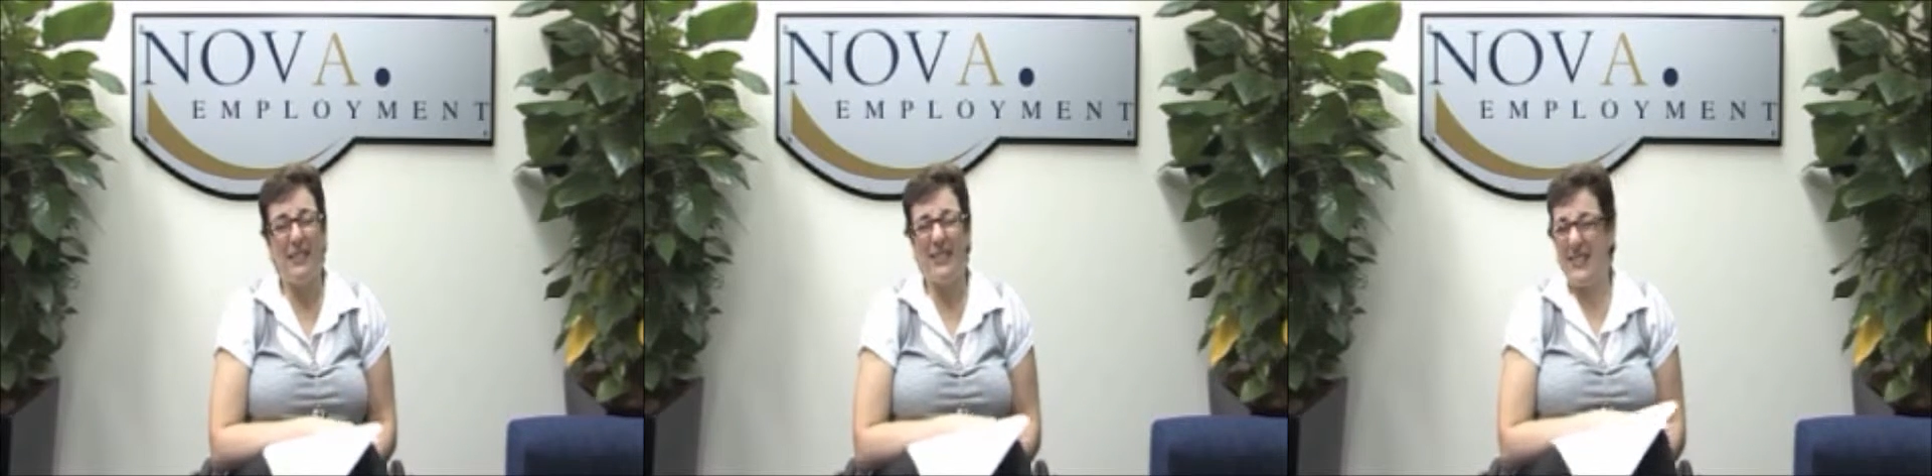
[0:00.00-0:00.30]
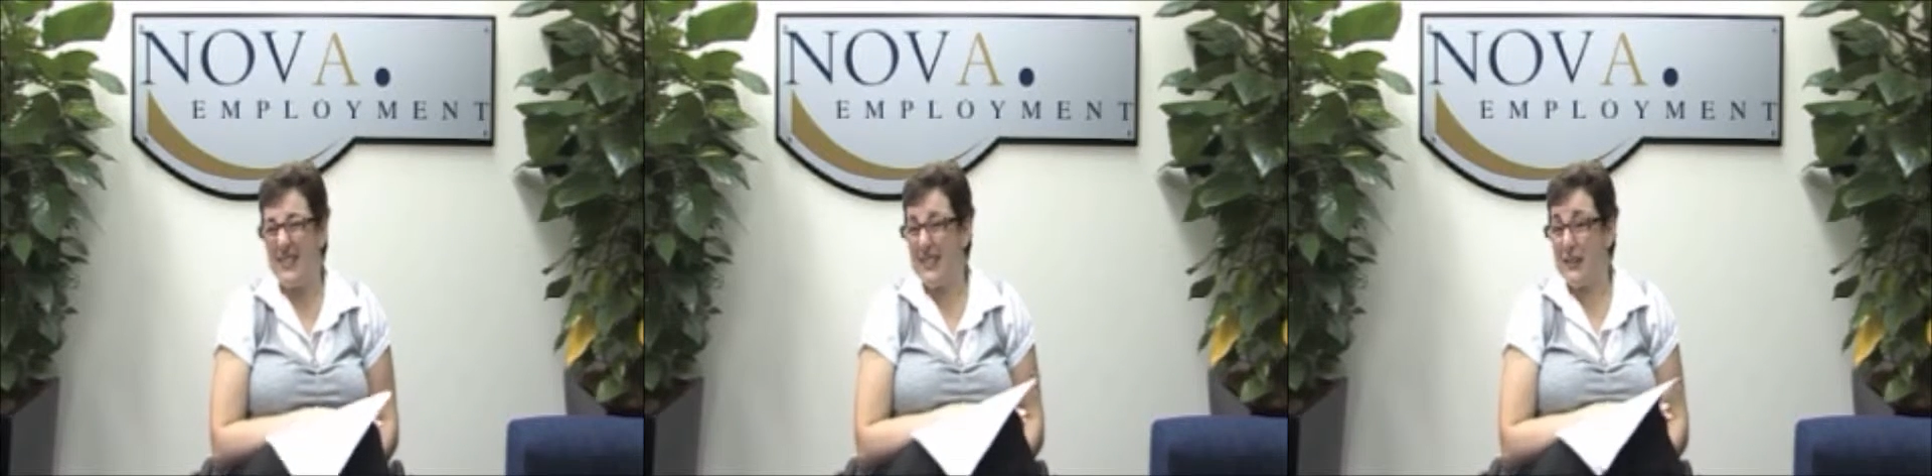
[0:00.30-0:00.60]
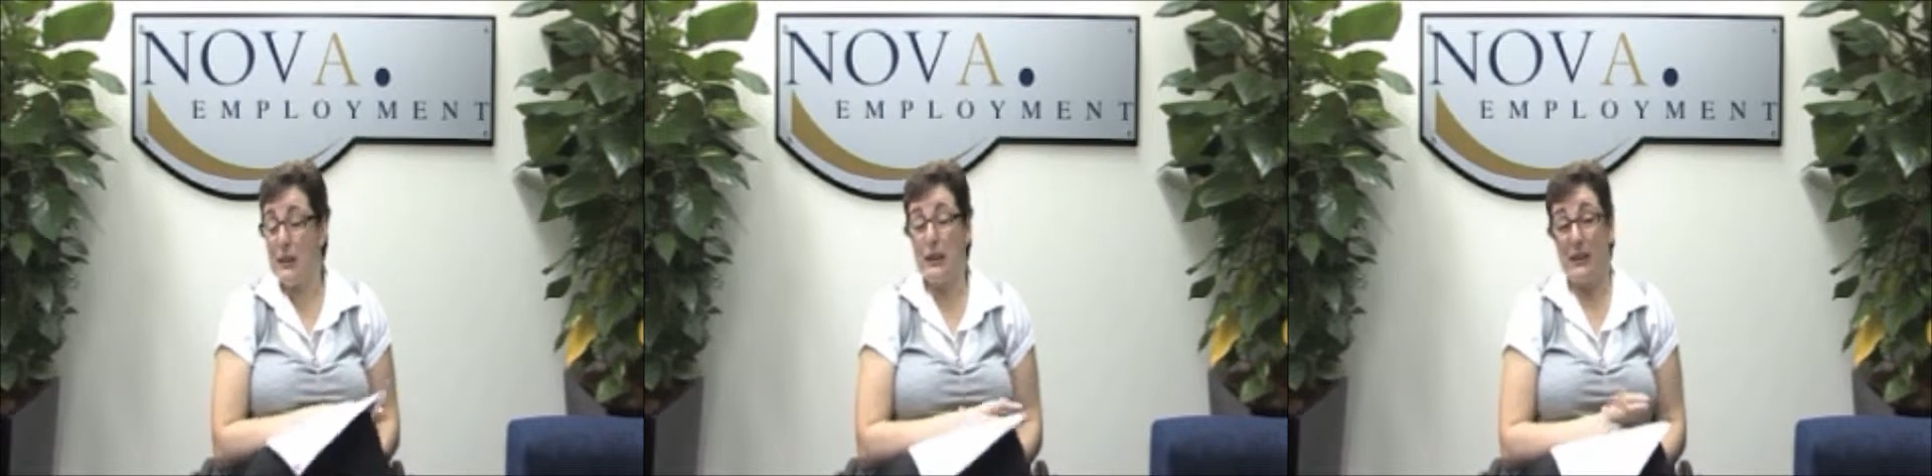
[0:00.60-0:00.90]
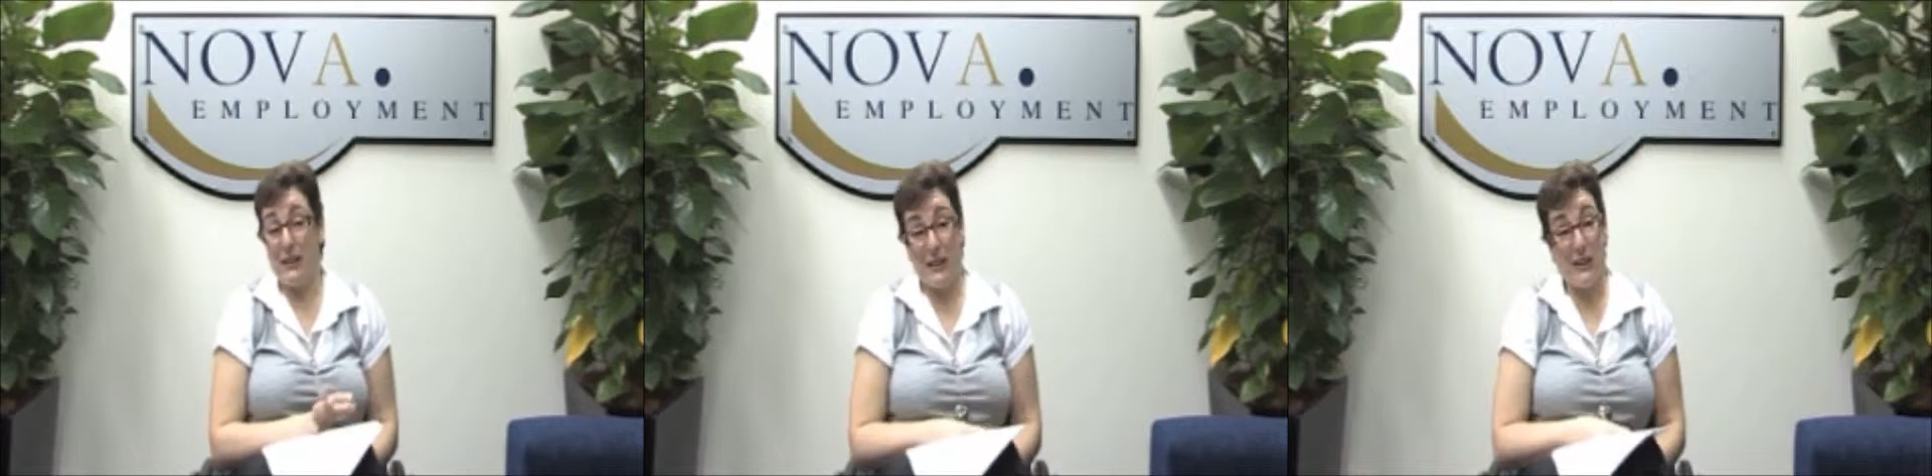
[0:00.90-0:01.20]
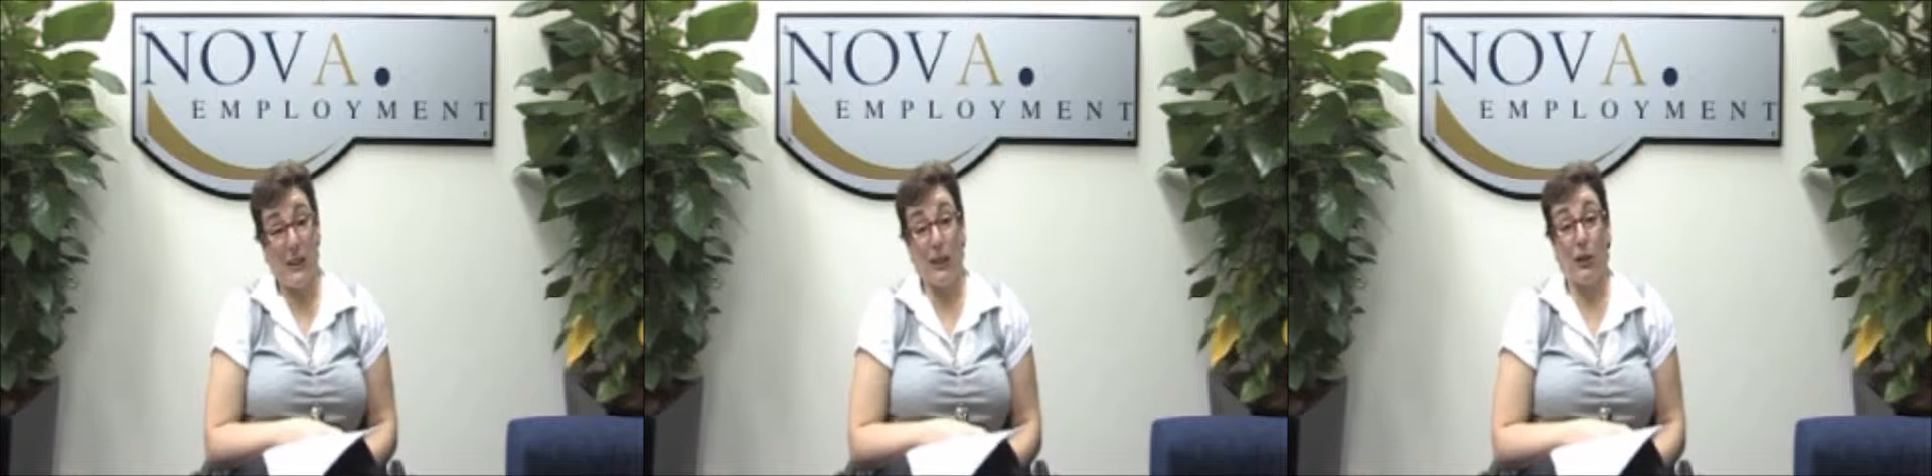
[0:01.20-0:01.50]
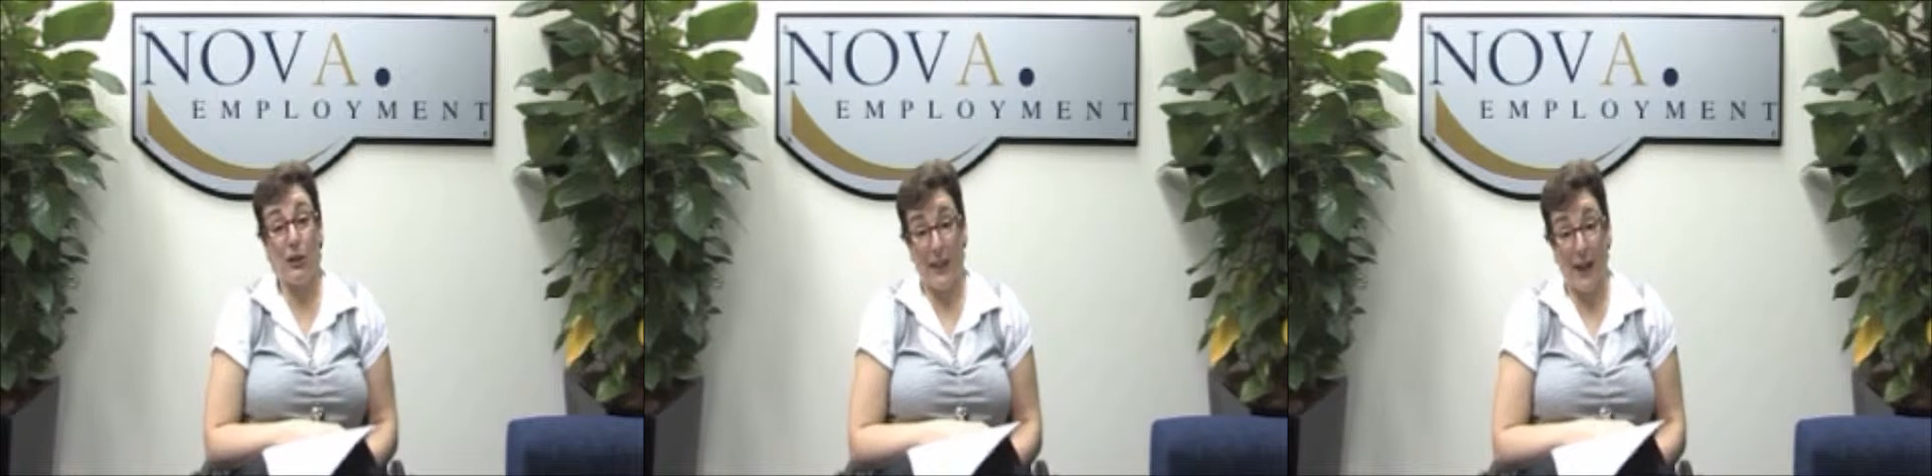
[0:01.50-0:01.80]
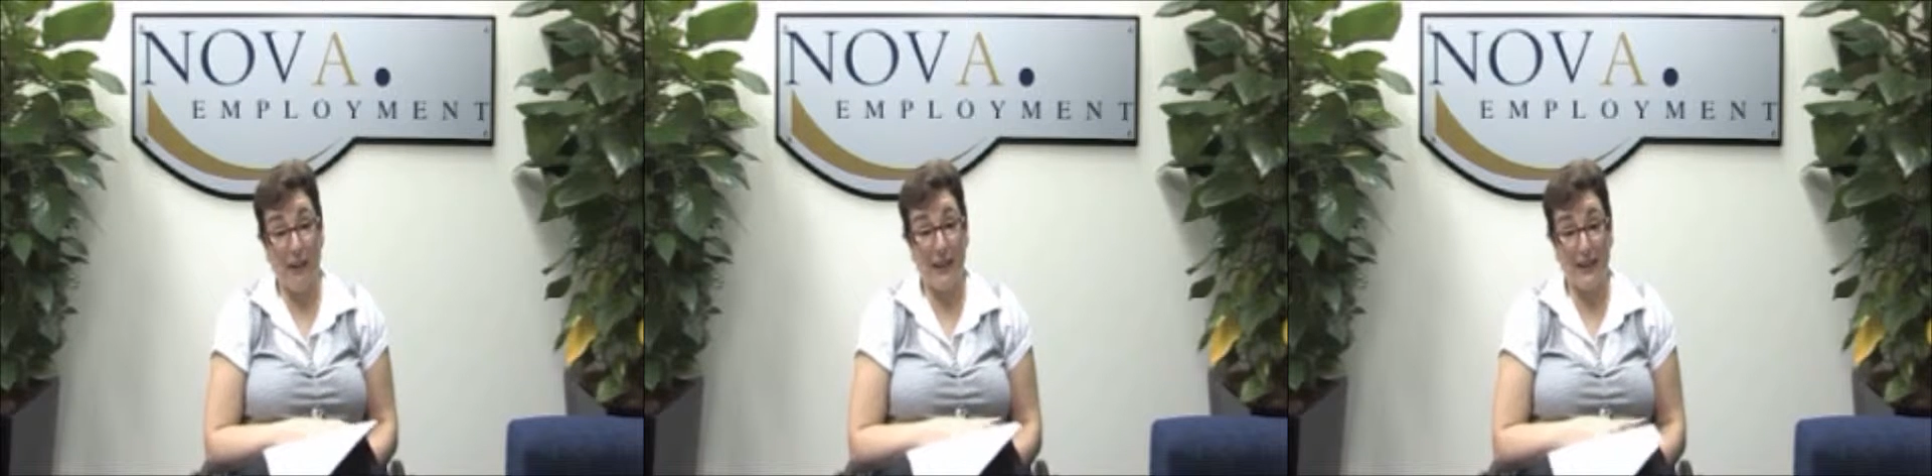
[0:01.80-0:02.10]
to show your
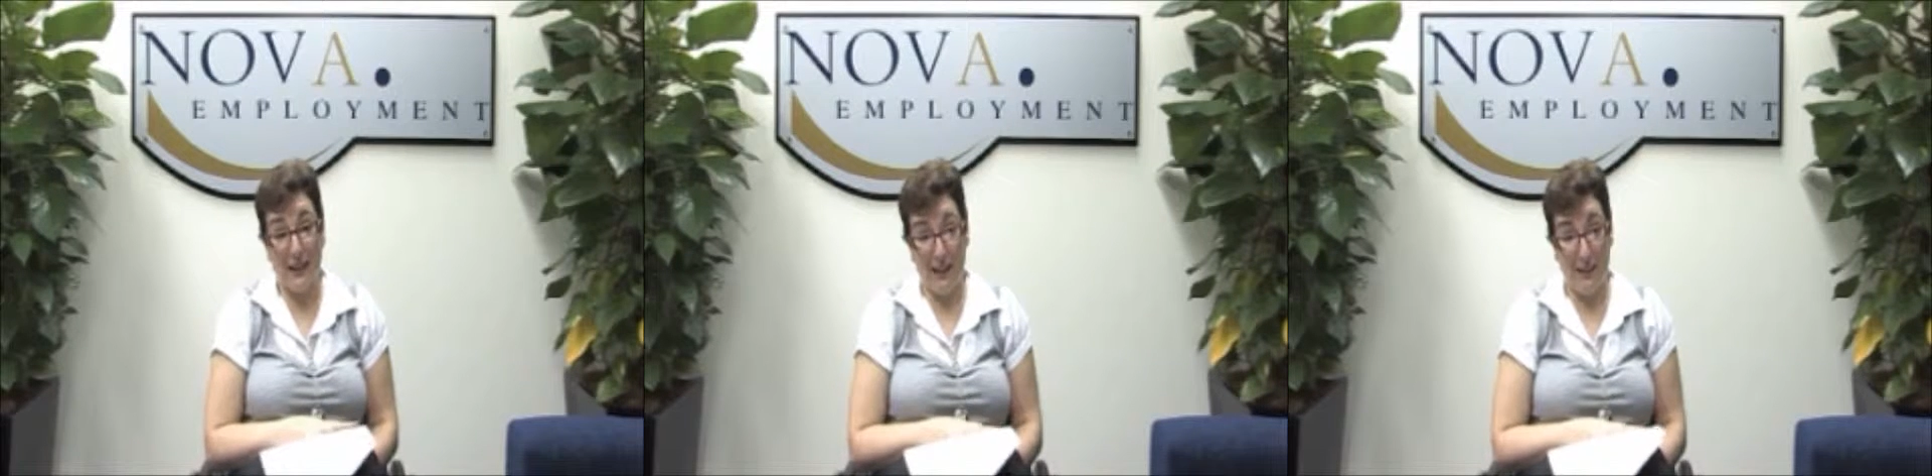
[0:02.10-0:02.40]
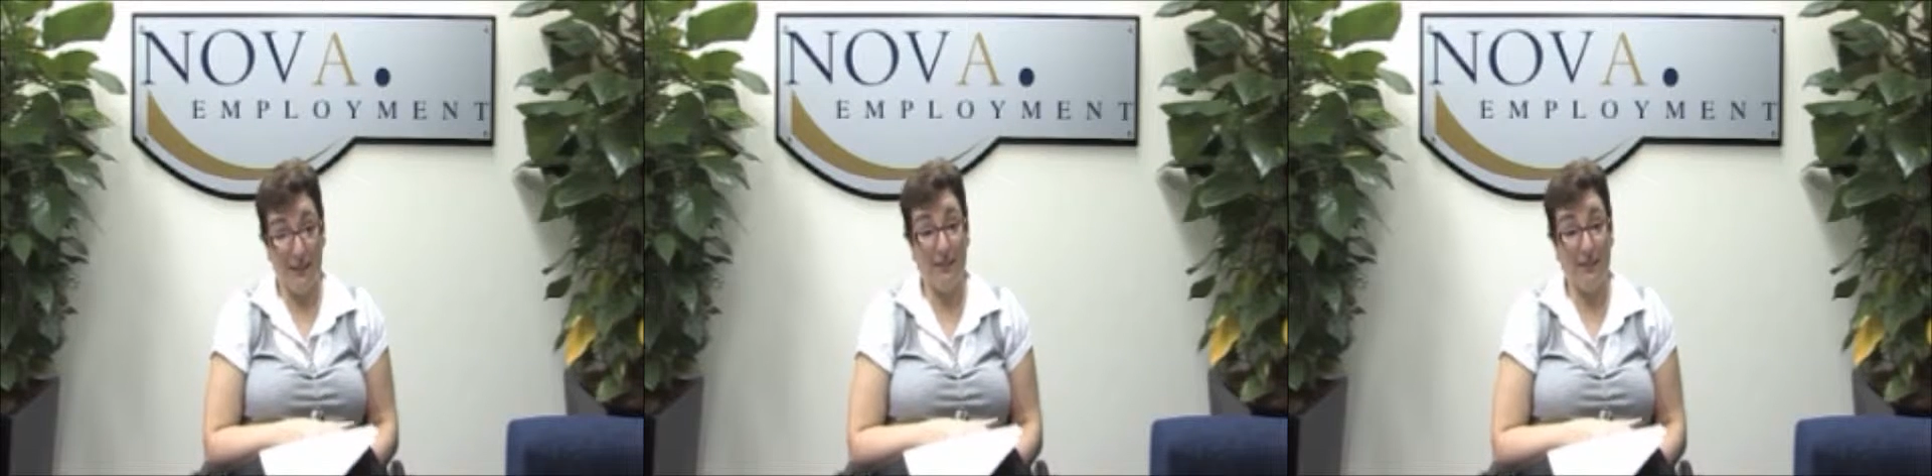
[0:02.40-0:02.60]
character,